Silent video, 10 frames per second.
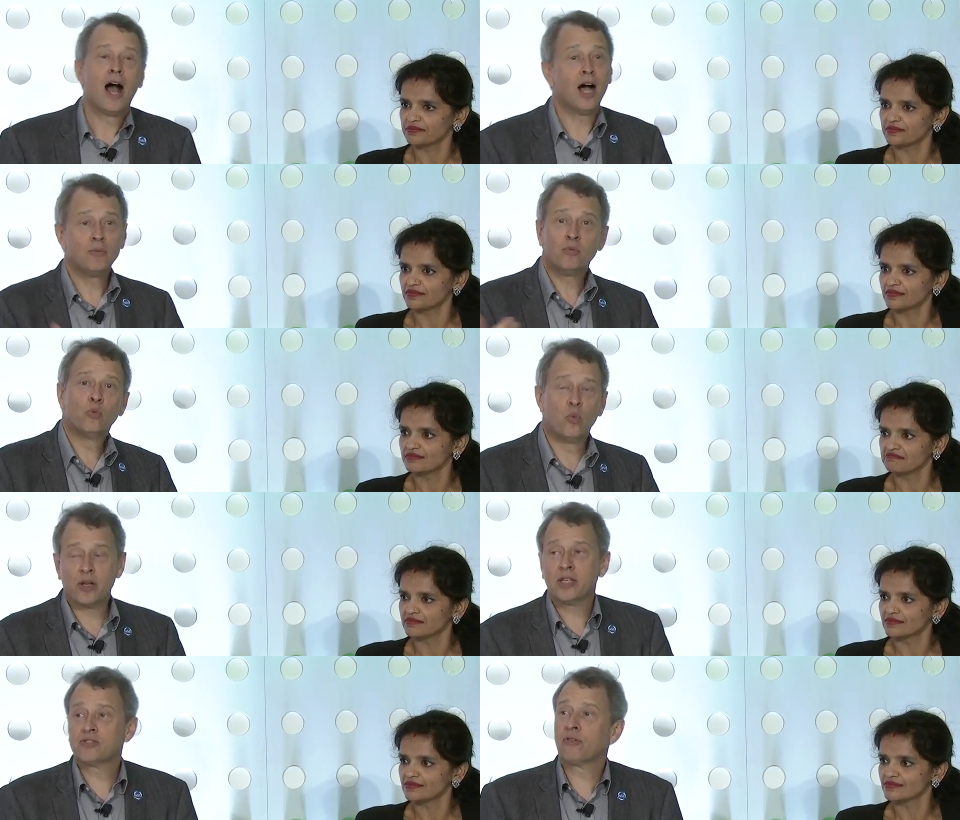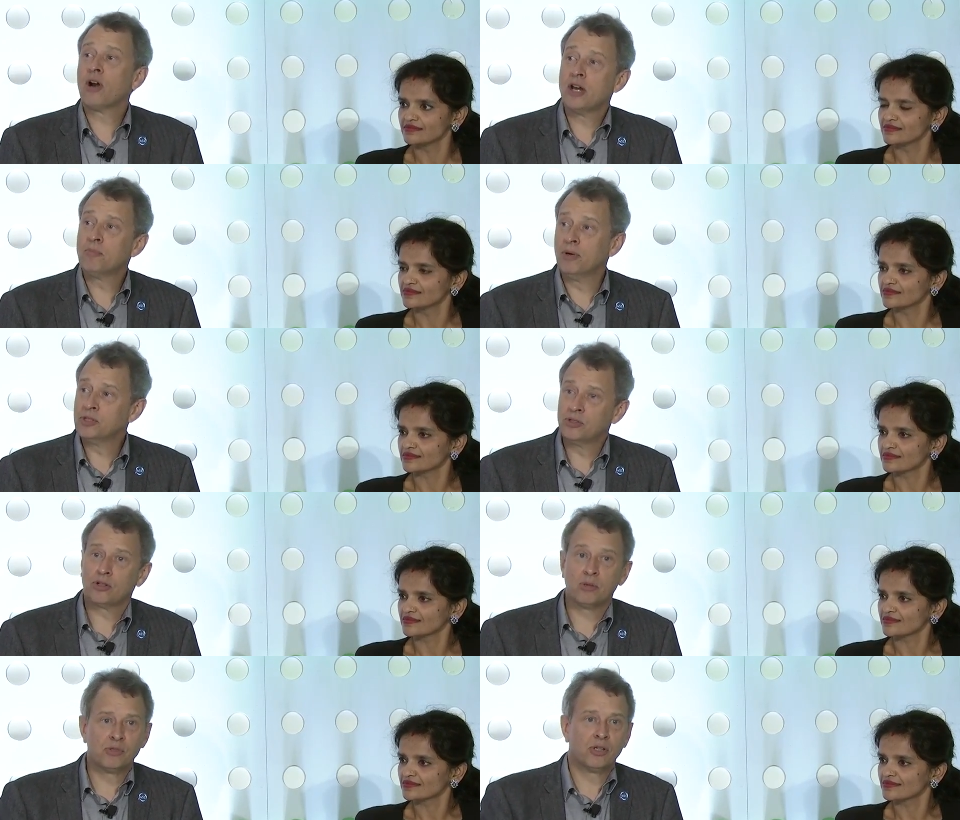Speaker 1: Um, one of the things for our numbers in
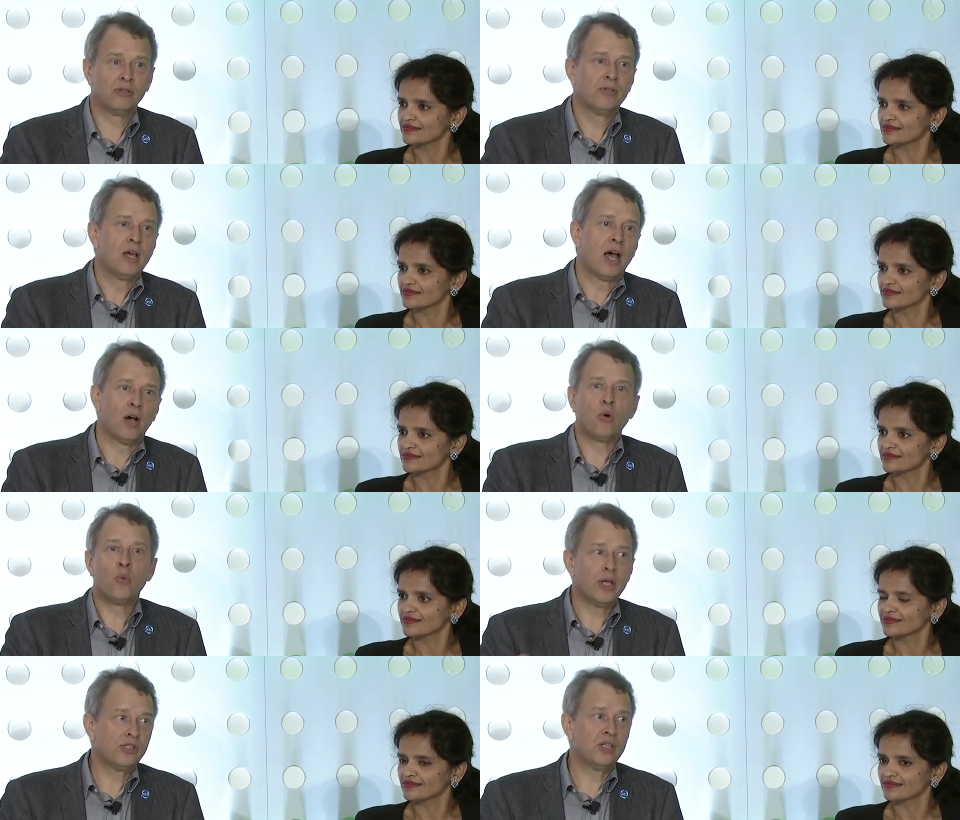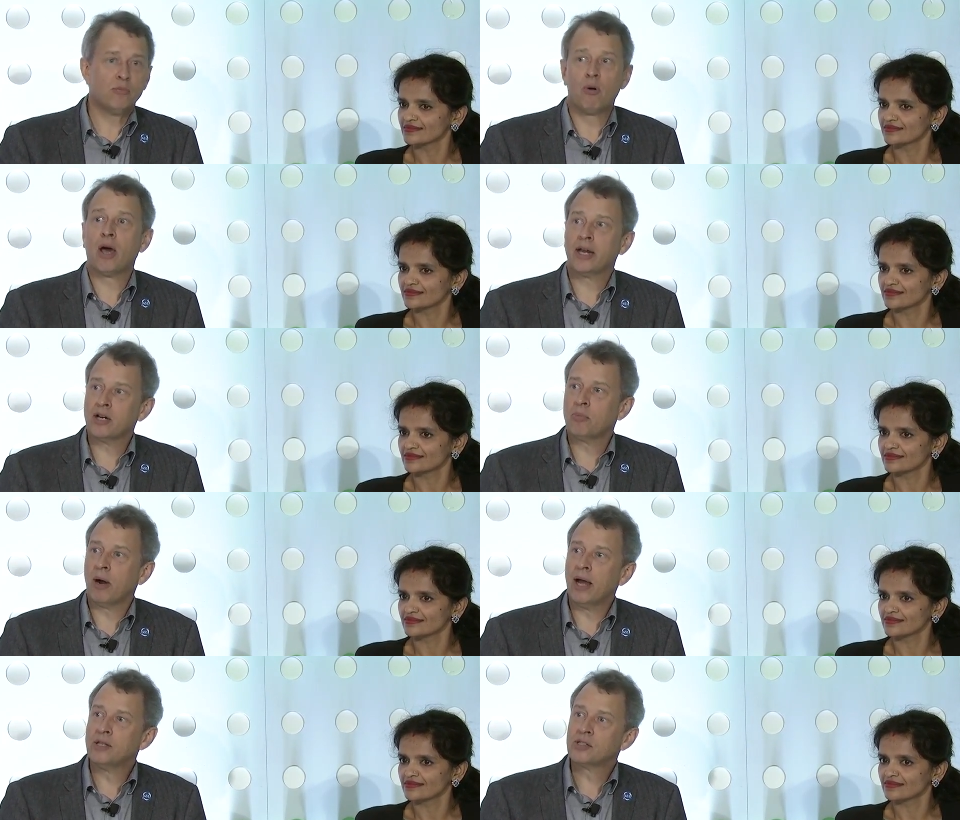terms of uh, what we see broad
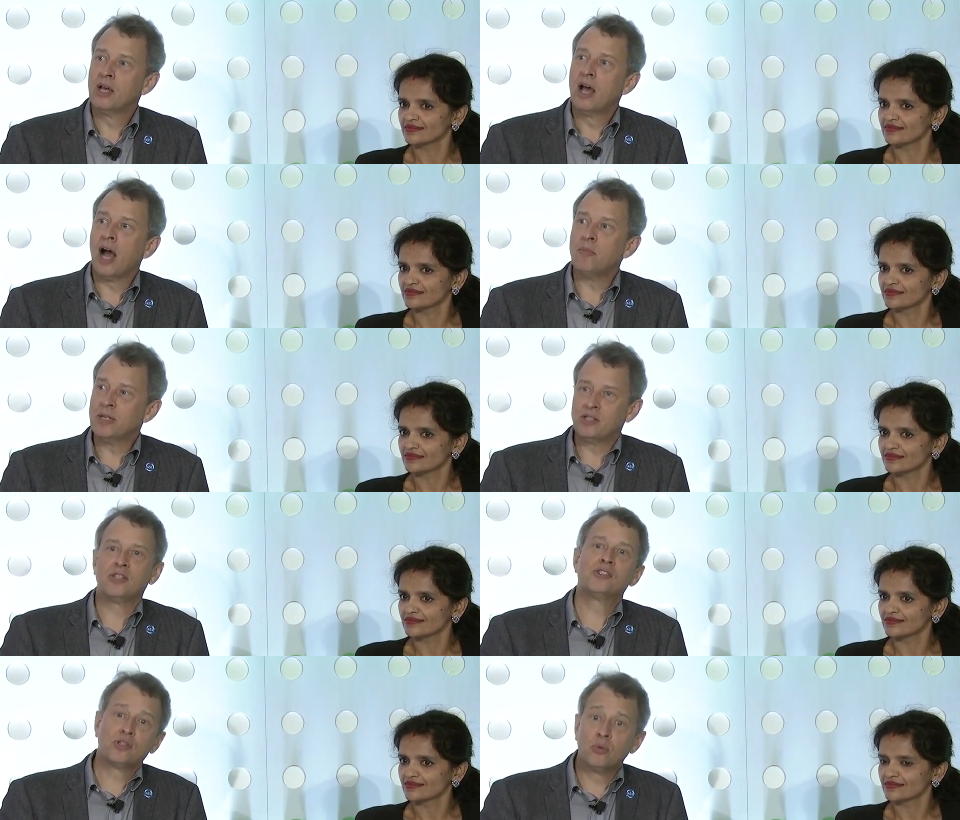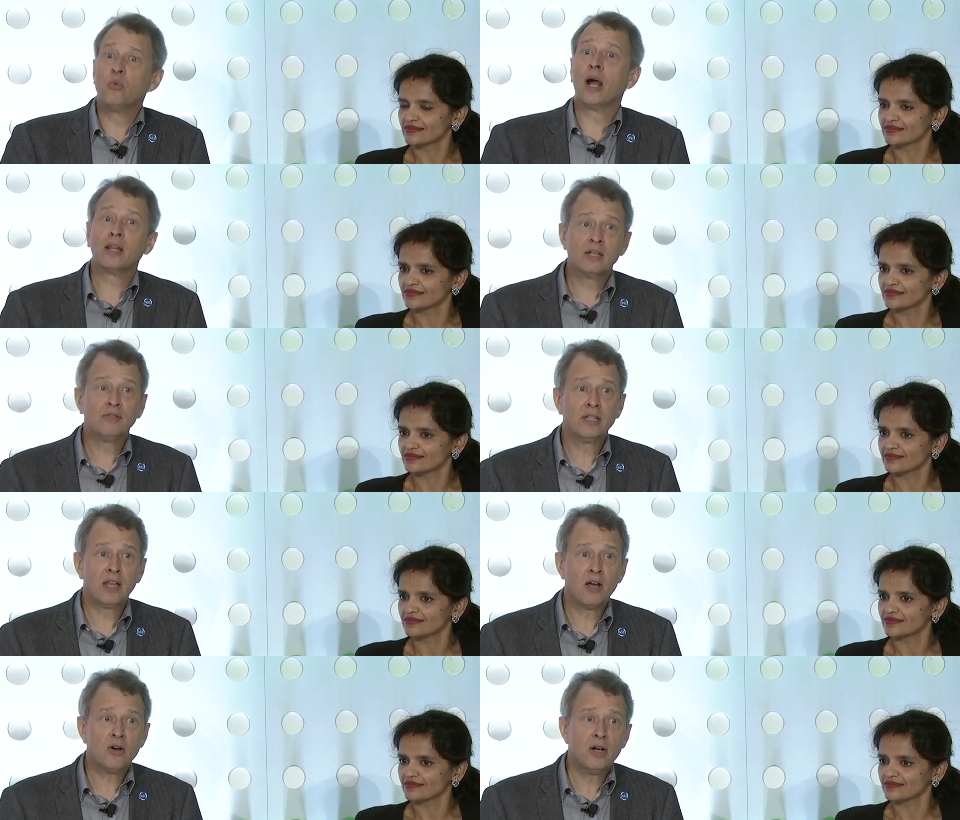enterprise um, is that it's still relatively
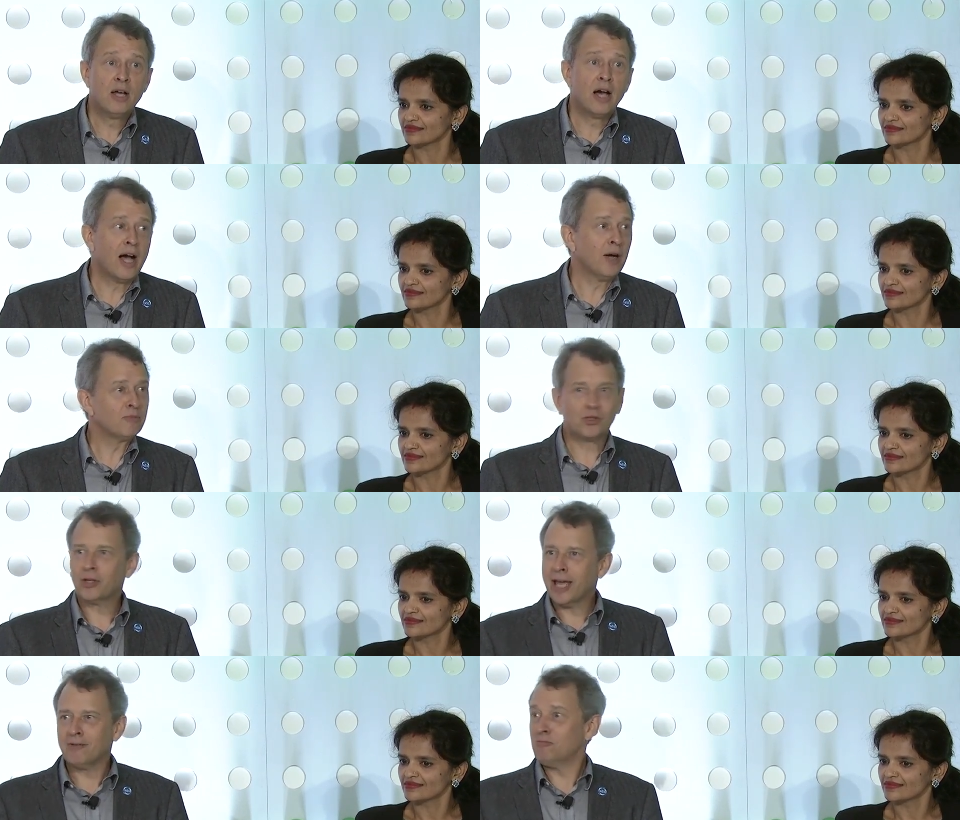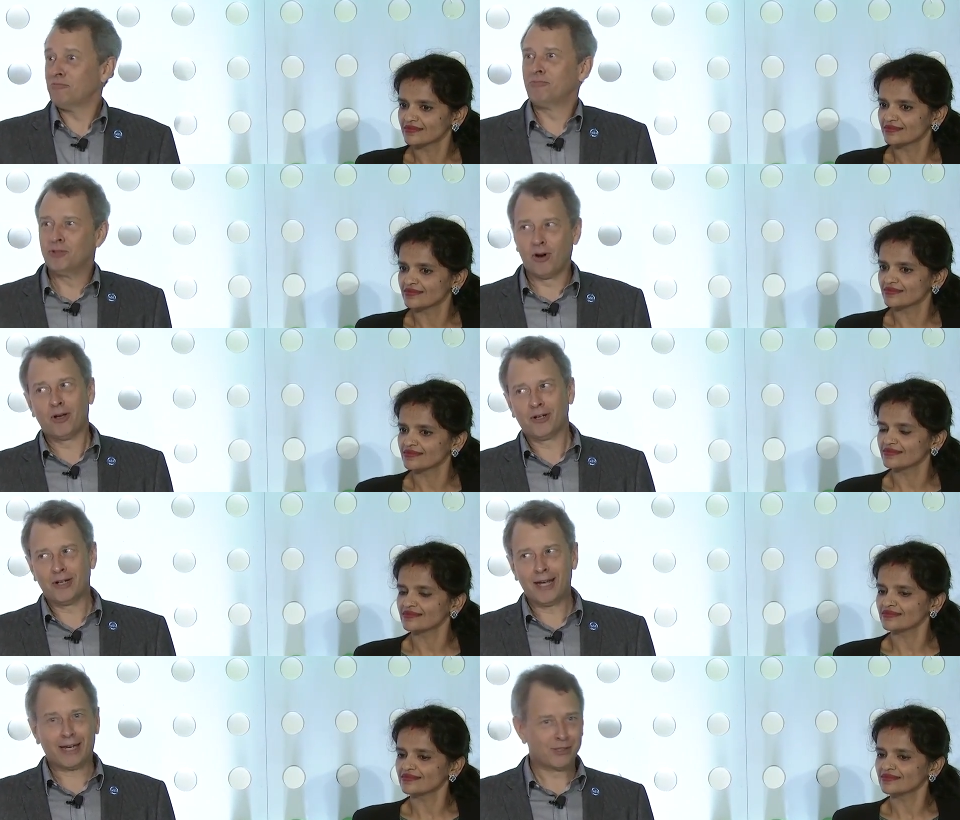low. Um, so again, you're all here
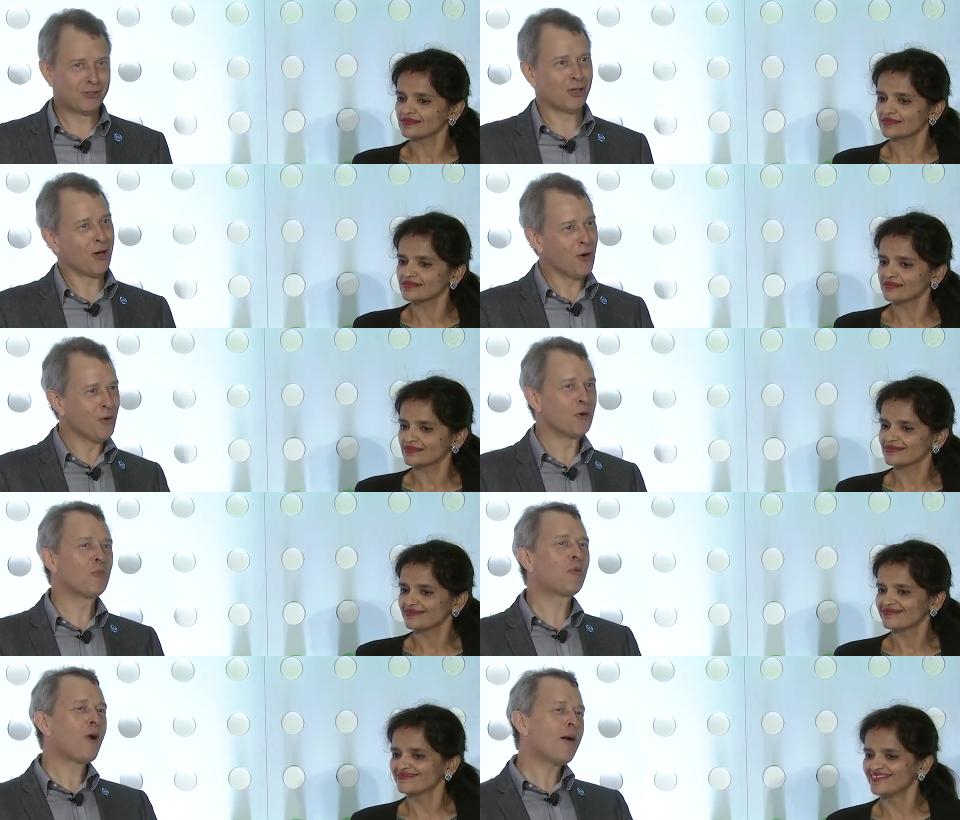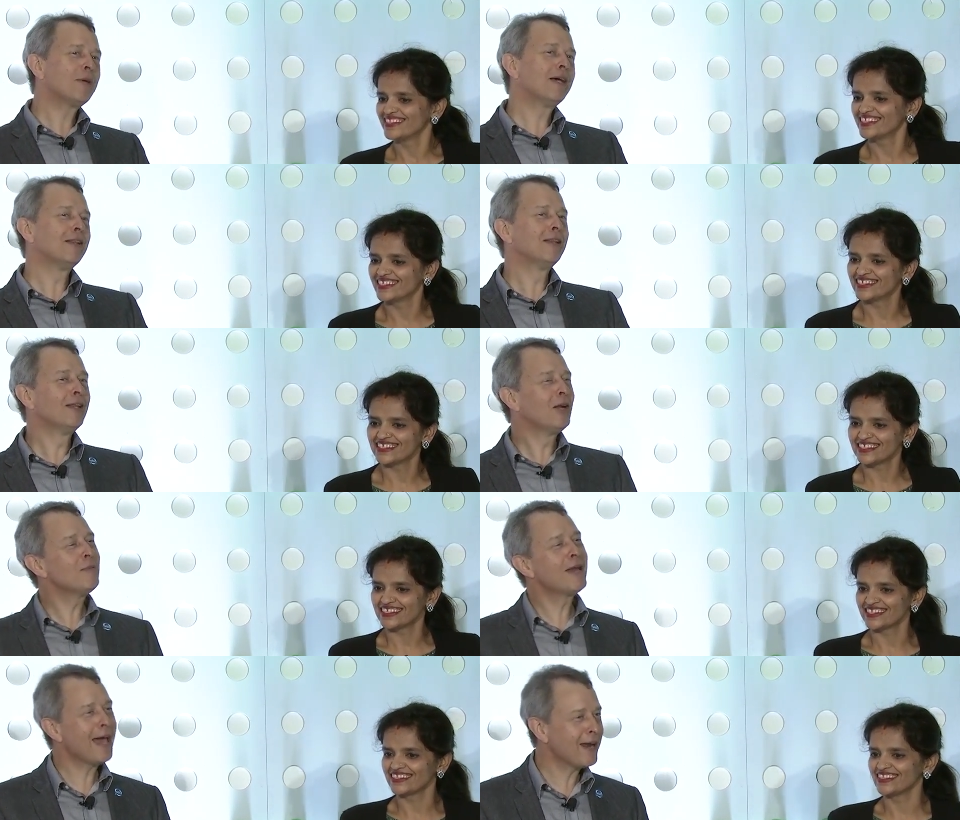at Next, so you're probably a little
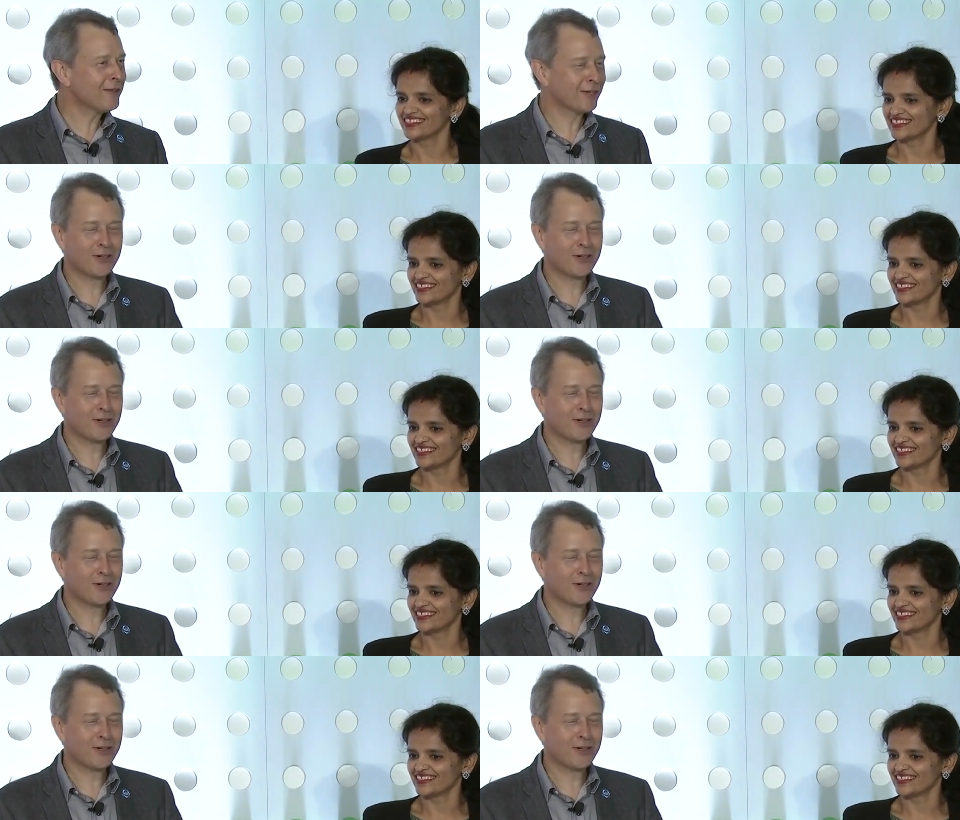bit ahead of the